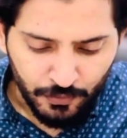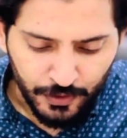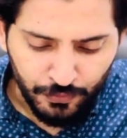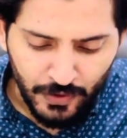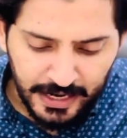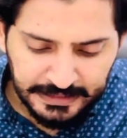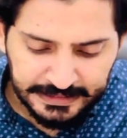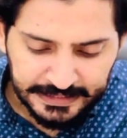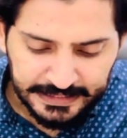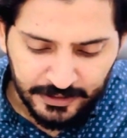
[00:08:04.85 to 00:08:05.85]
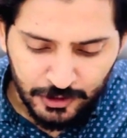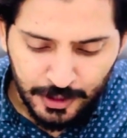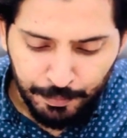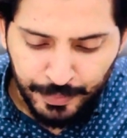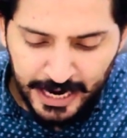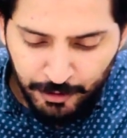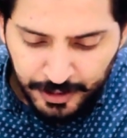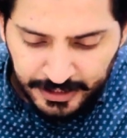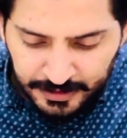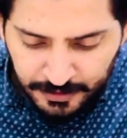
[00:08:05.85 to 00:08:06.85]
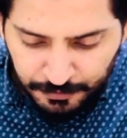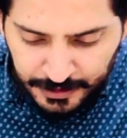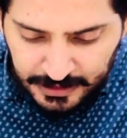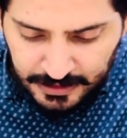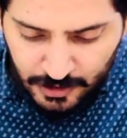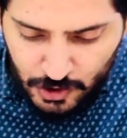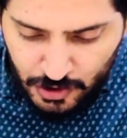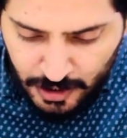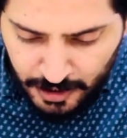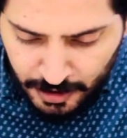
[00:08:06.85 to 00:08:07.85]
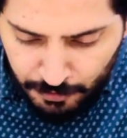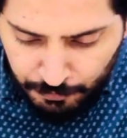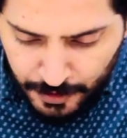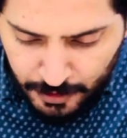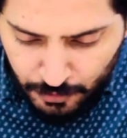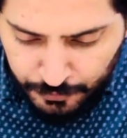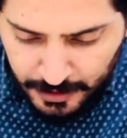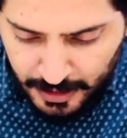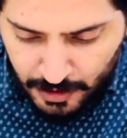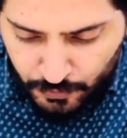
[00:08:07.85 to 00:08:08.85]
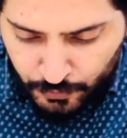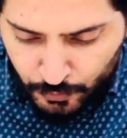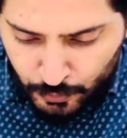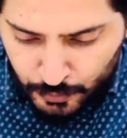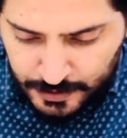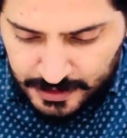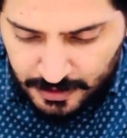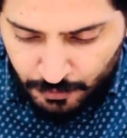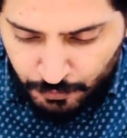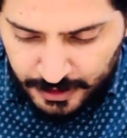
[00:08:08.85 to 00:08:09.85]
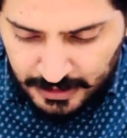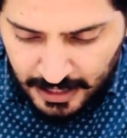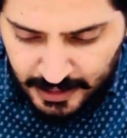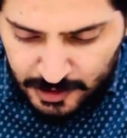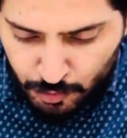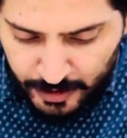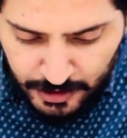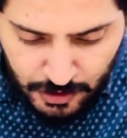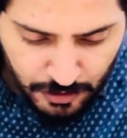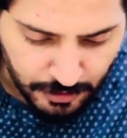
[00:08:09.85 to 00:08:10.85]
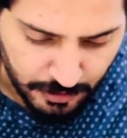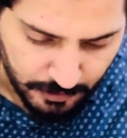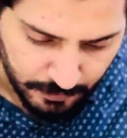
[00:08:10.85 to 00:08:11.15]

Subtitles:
We find that there is a barrier with sharing one of the earphones with a stranger,